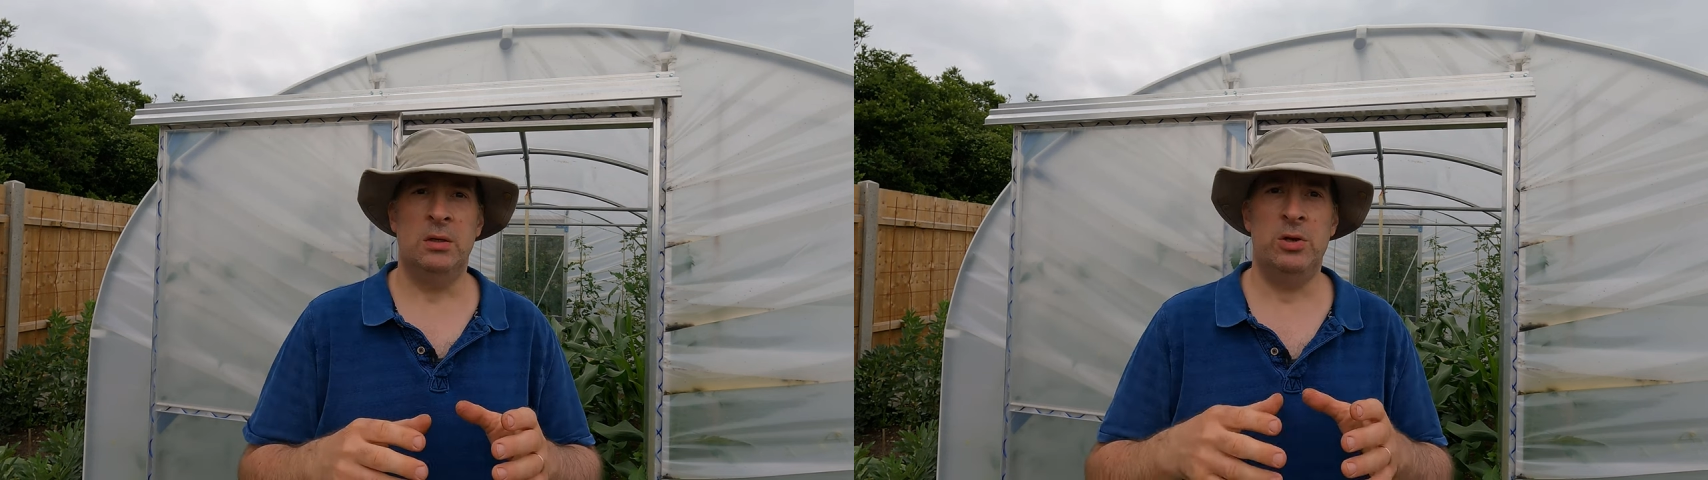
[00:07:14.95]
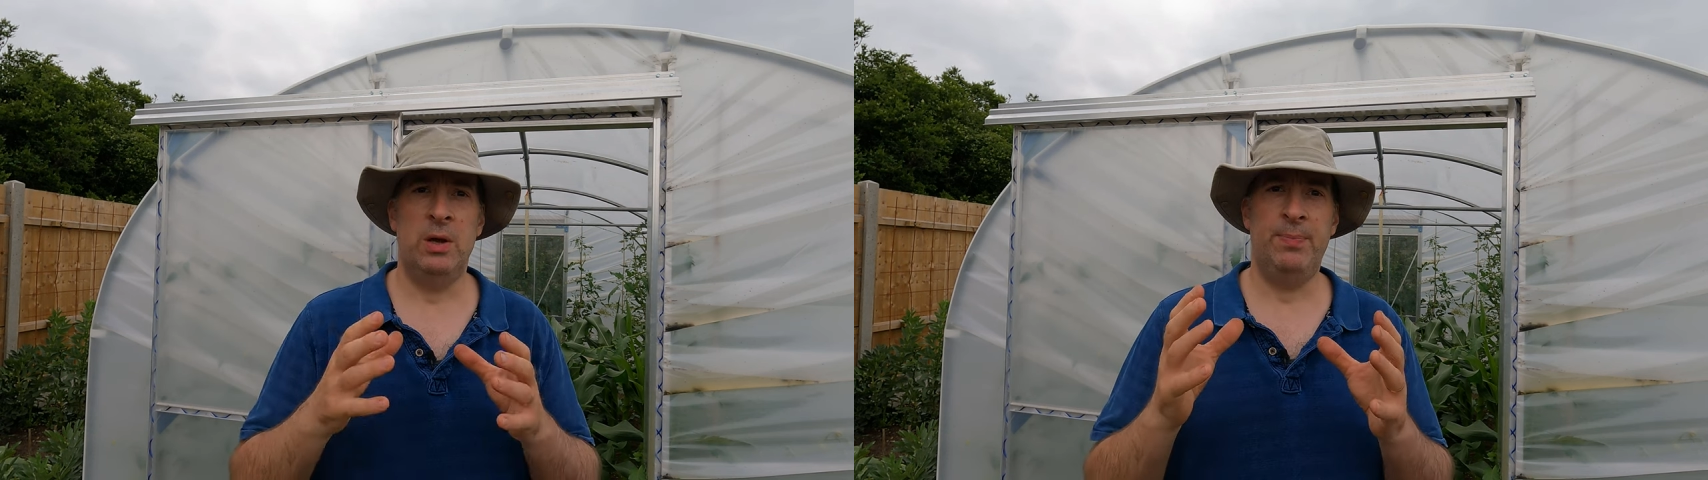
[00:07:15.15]

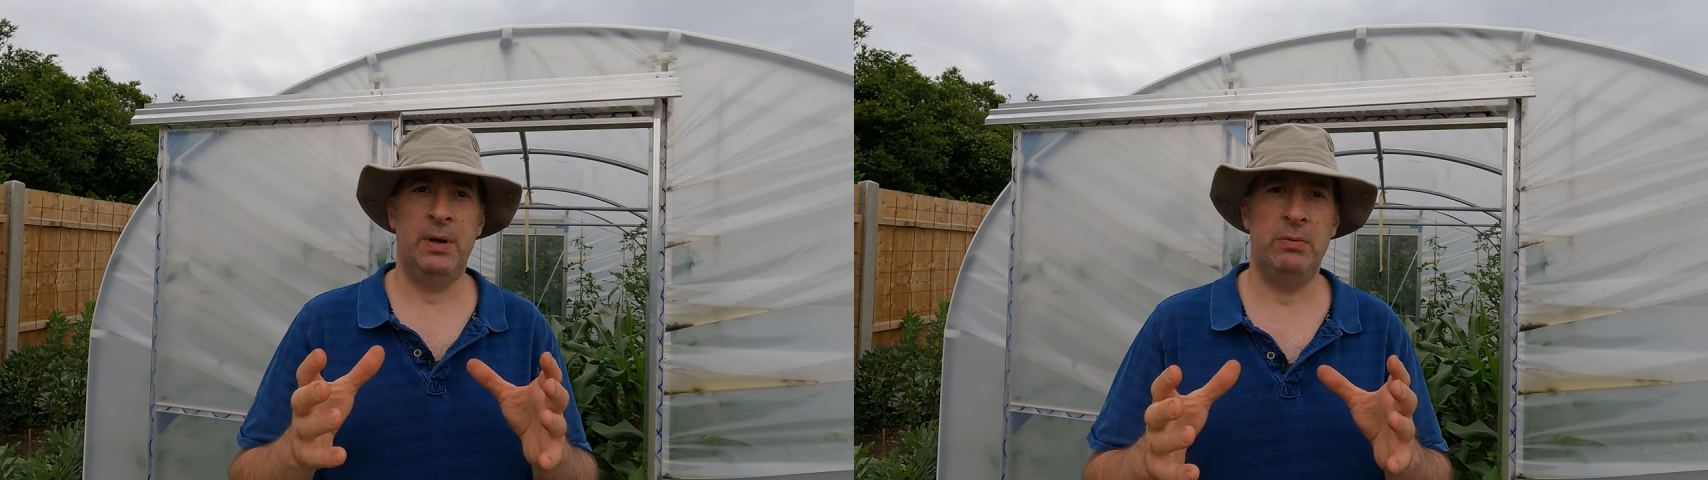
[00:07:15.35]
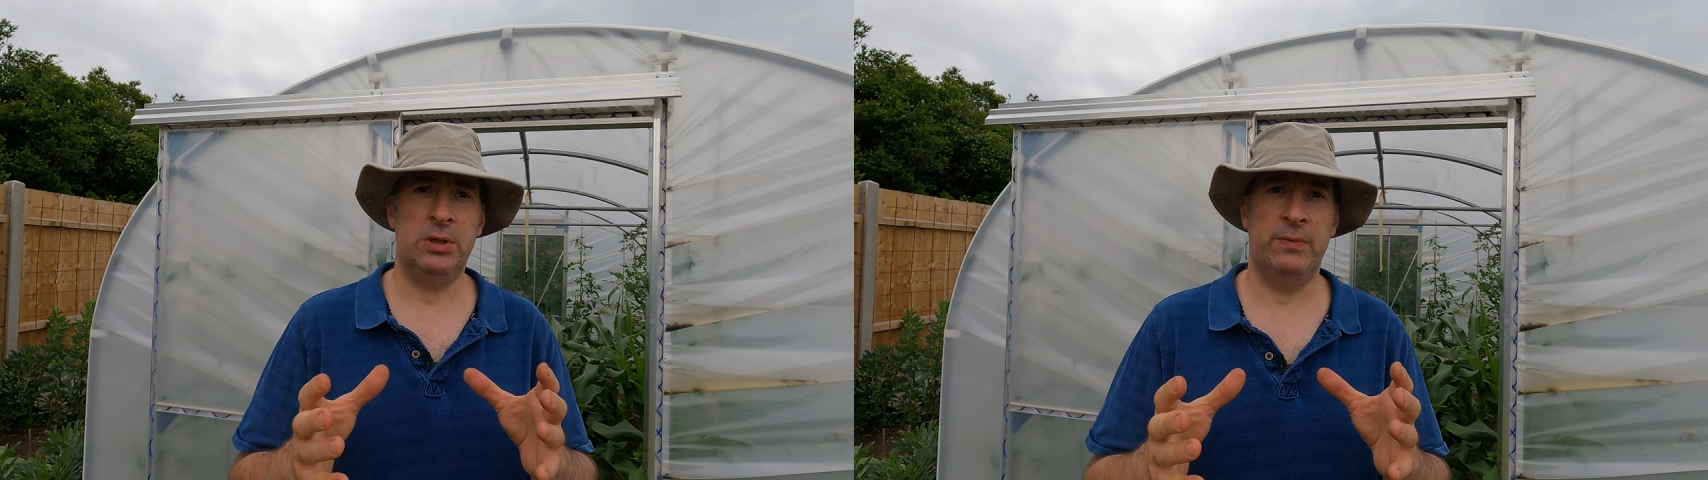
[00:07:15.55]
So the
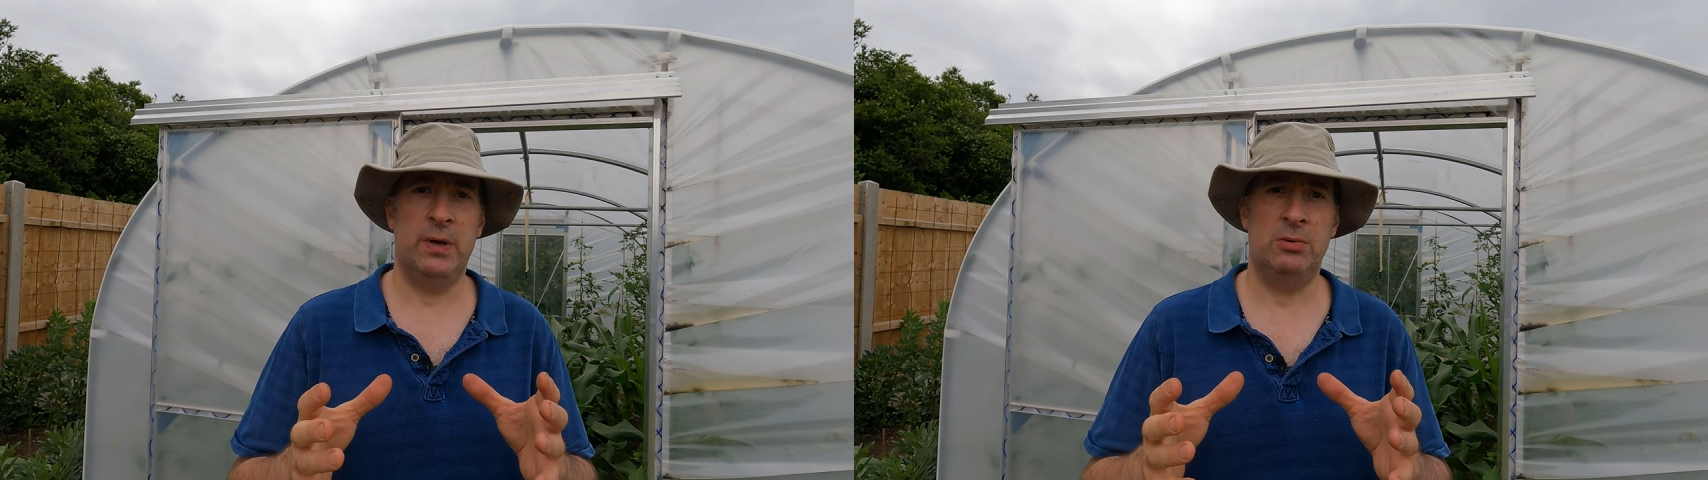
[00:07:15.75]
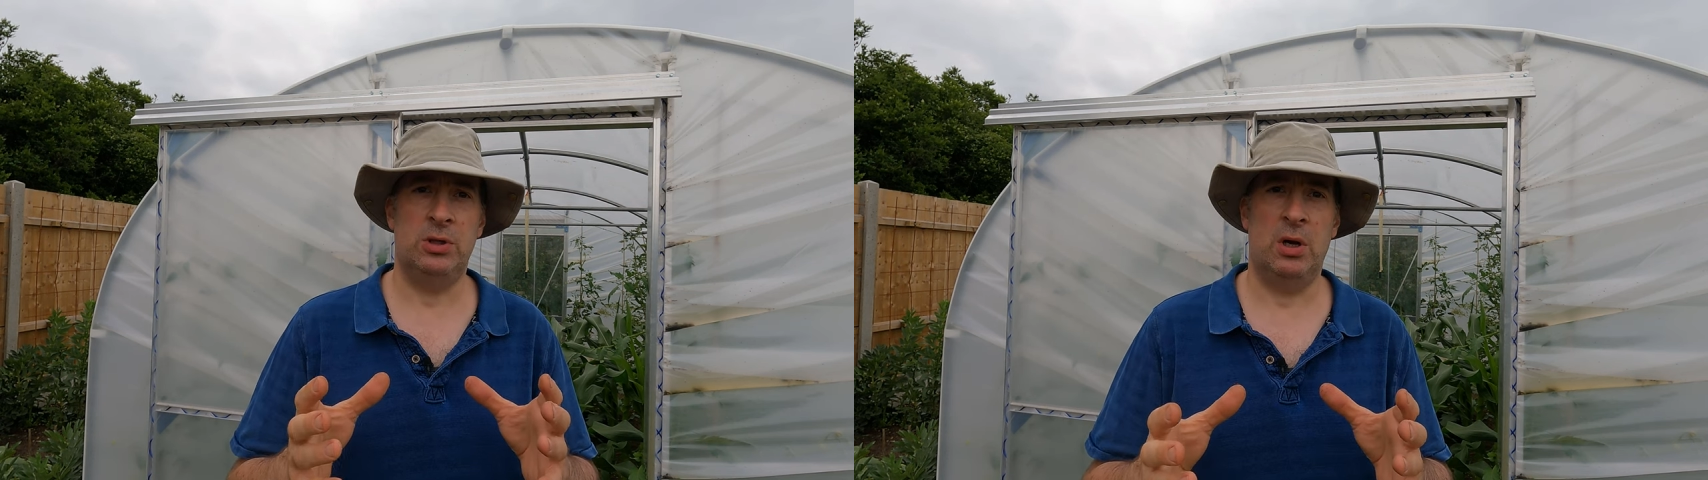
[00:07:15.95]
appearance of
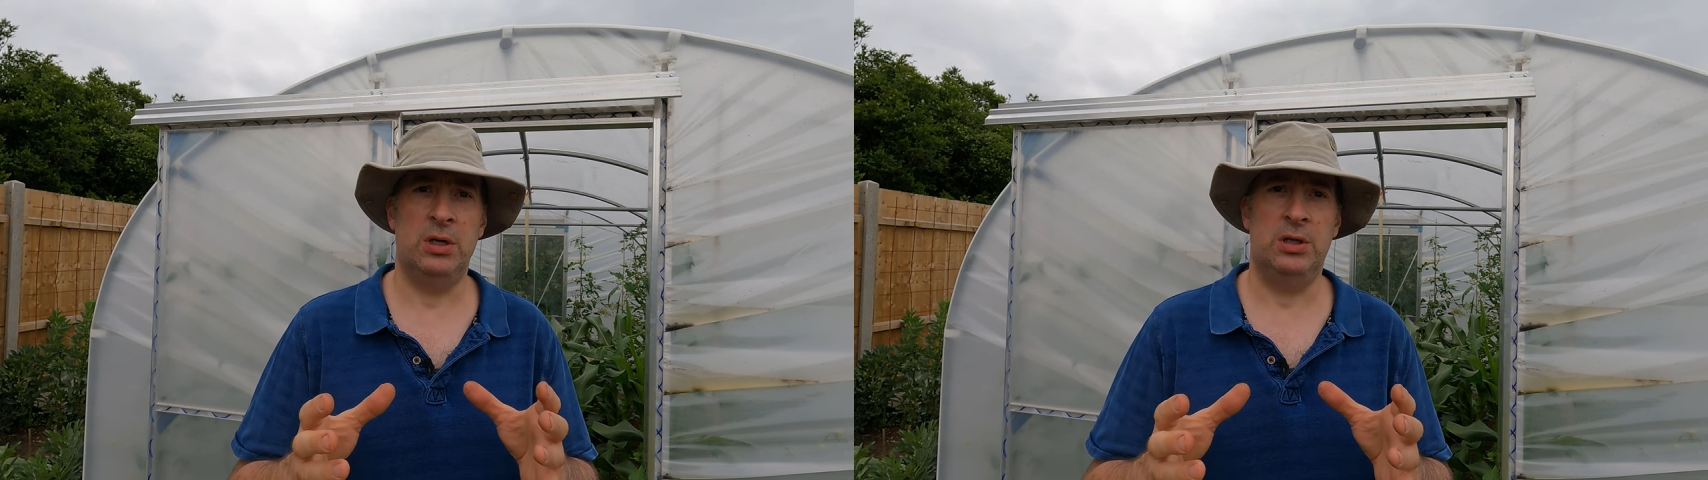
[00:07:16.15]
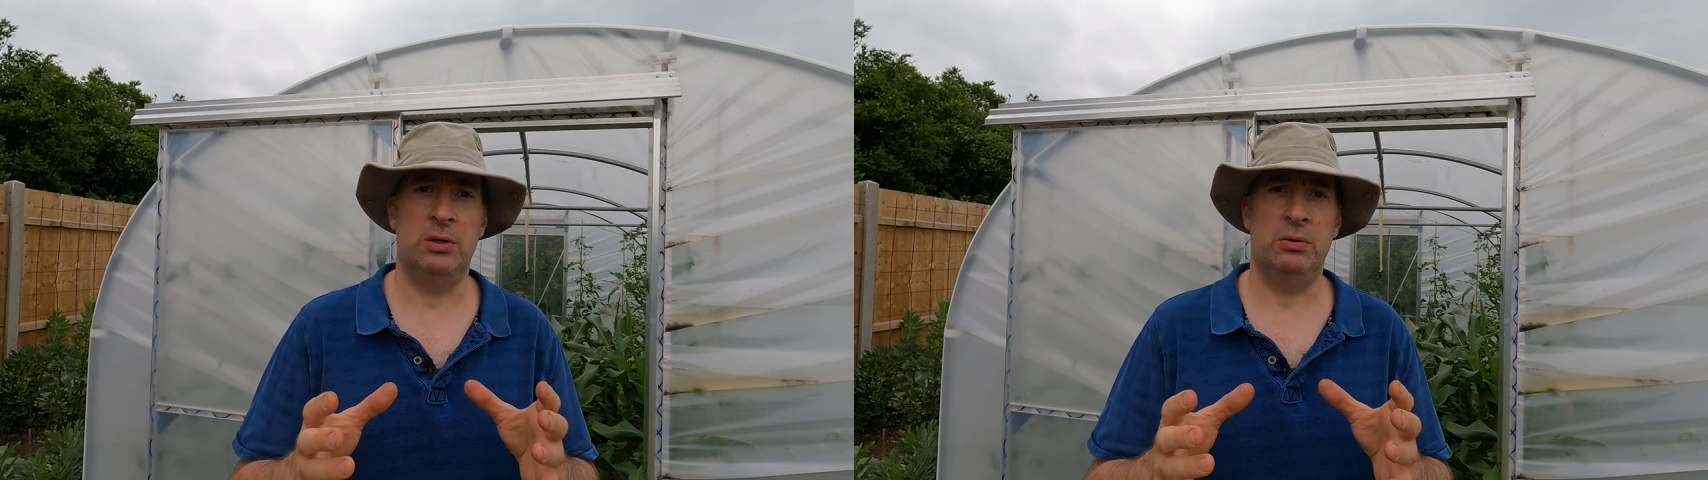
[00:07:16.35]
those
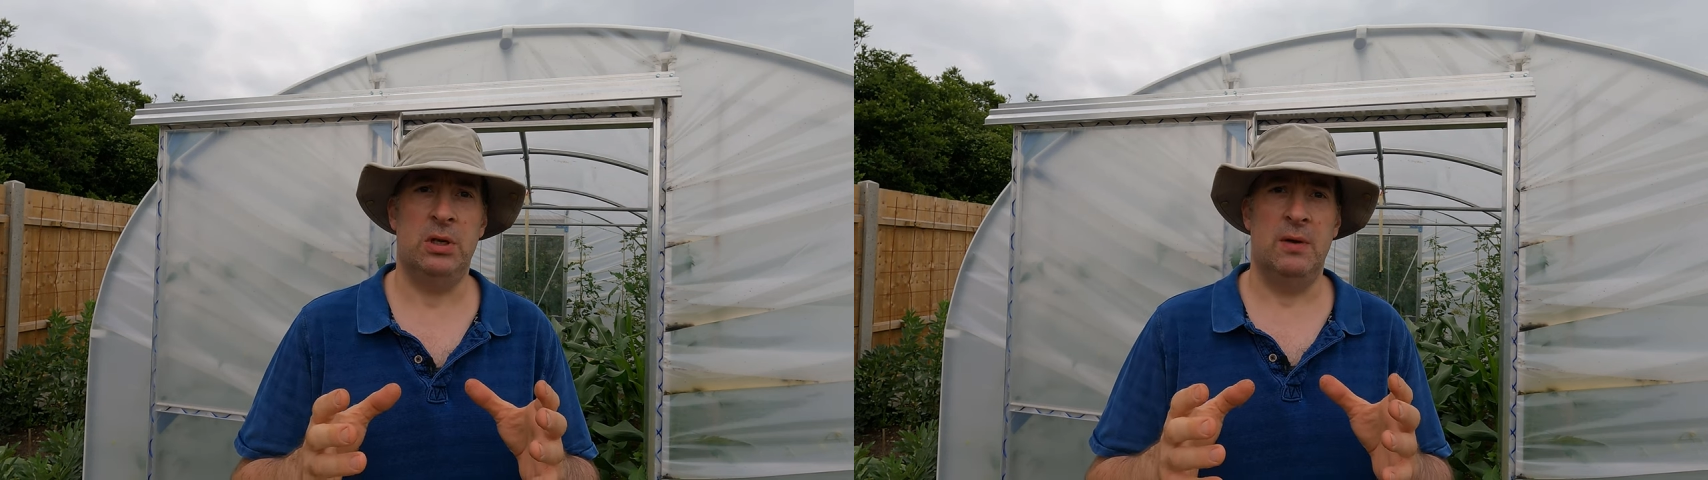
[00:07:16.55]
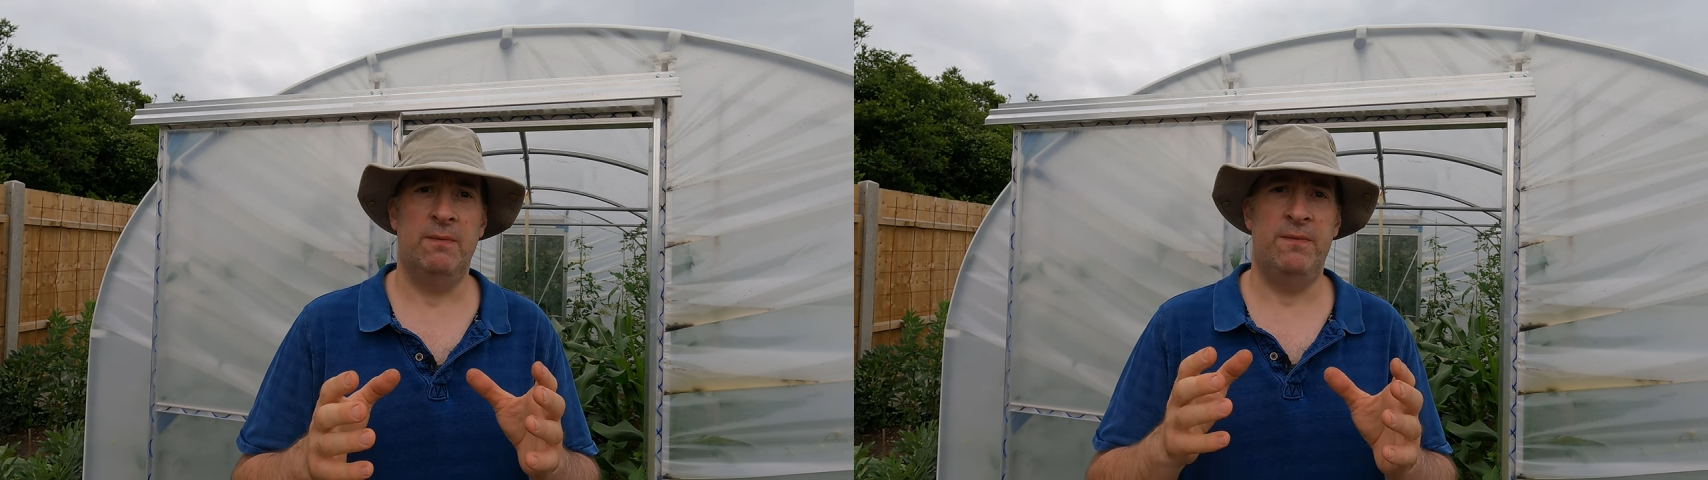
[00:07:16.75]
side shoots